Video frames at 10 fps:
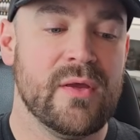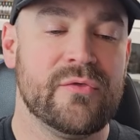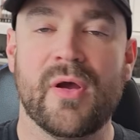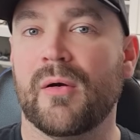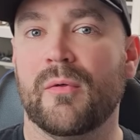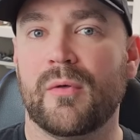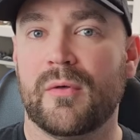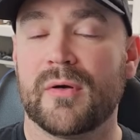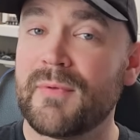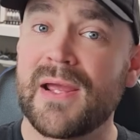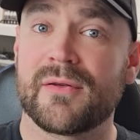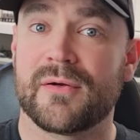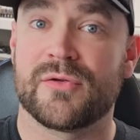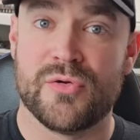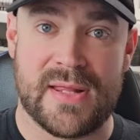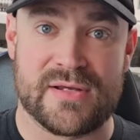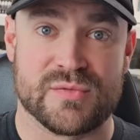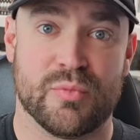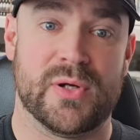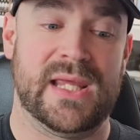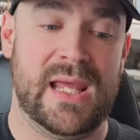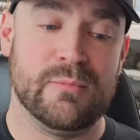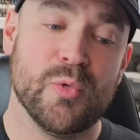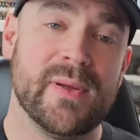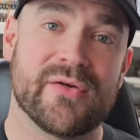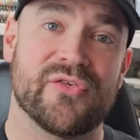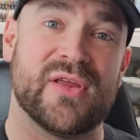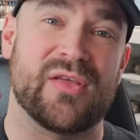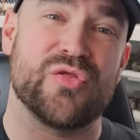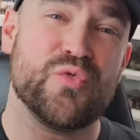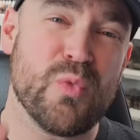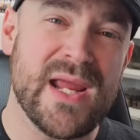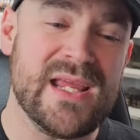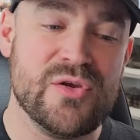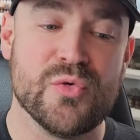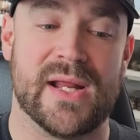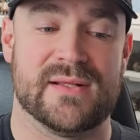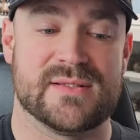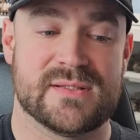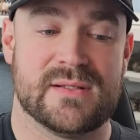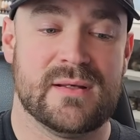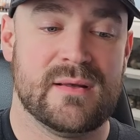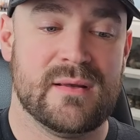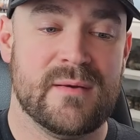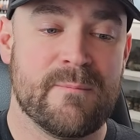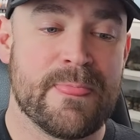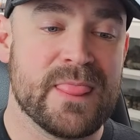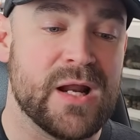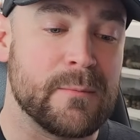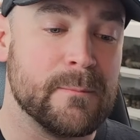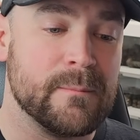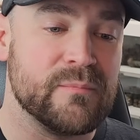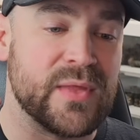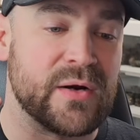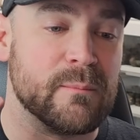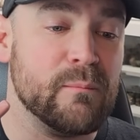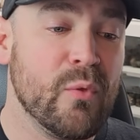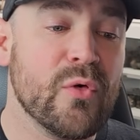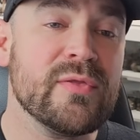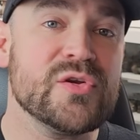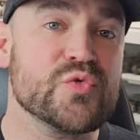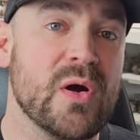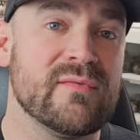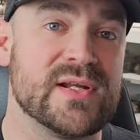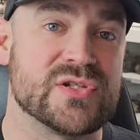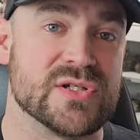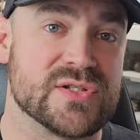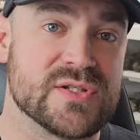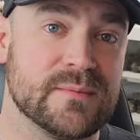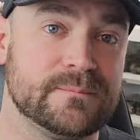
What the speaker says: So on a regular 2,000 point game, you'll be able to select 3 units that are more than 12 inches